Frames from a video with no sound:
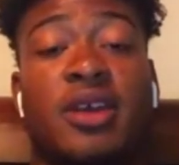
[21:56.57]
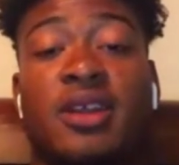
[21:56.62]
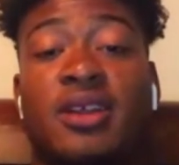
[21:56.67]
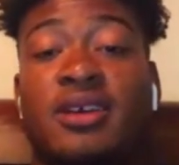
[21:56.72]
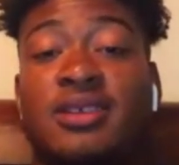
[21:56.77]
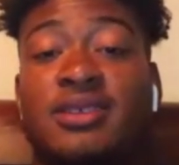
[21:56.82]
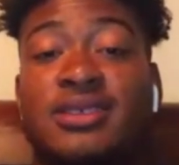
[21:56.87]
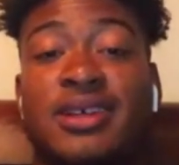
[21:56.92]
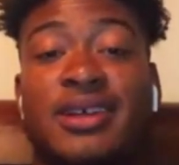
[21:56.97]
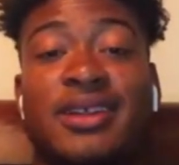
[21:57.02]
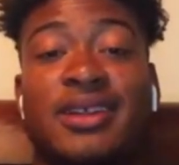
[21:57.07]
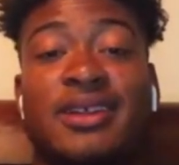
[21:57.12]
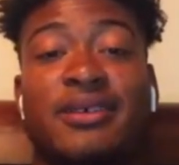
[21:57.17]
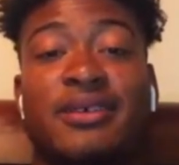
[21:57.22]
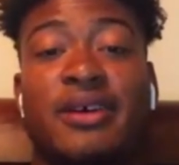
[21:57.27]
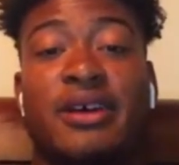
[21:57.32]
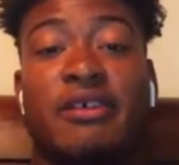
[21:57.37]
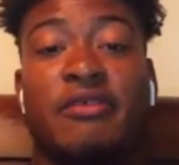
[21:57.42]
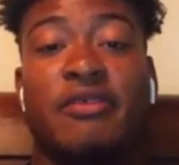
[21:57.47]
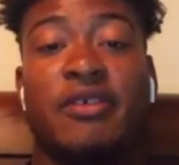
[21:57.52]
He done turned it
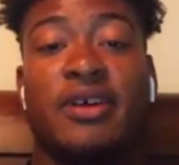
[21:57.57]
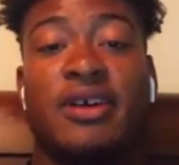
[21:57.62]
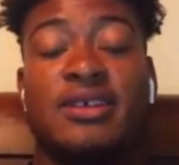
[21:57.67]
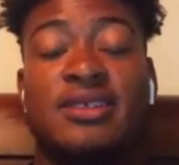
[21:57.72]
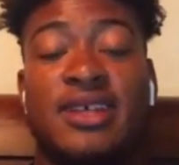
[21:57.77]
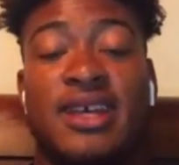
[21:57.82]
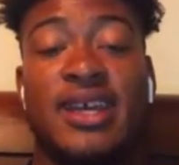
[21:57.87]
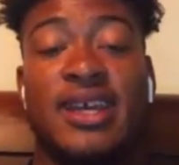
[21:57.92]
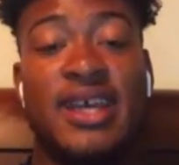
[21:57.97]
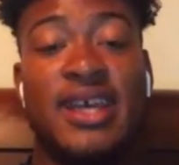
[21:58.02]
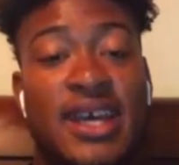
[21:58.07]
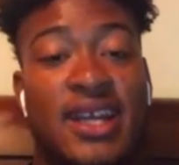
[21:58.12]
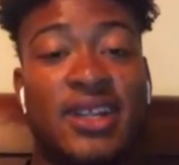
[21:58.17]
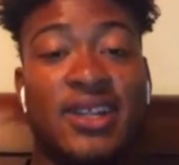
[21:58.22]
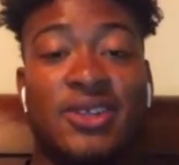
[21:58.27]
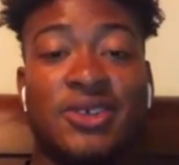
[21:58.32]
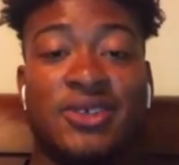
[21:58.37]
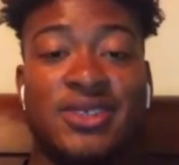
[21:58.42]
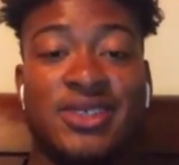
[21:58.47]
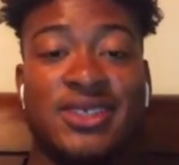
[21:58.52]
around for us. I ain't had
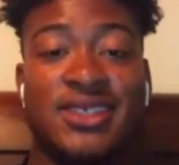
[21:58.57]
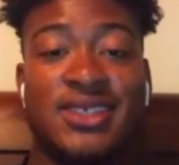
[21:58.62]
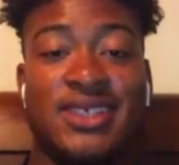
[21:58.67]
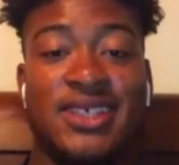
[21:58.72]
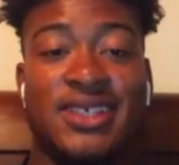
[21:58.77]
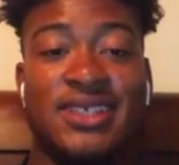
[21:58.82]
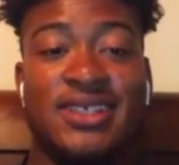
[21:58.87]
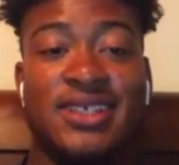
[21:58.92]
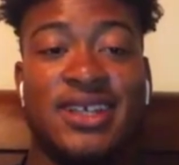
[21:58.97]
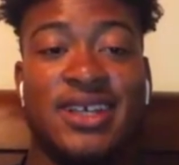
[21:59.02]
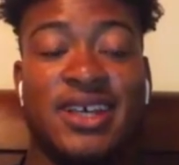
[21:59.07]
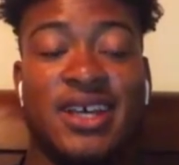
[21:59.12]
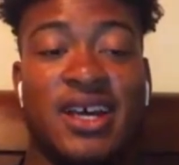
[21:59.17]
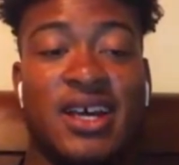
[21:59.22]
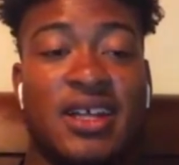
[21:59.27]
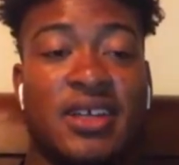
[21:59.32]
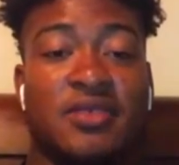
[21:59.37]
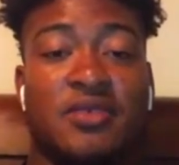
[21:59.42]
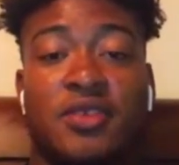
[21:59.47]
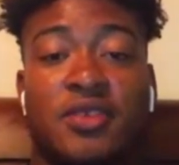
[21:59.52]
a losing season in
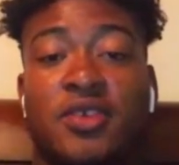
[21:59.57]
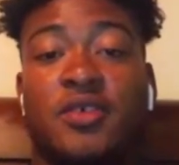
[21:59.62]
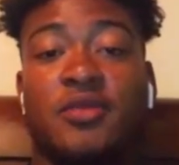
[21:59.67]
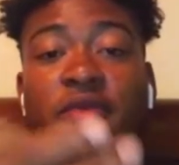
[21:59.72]
college.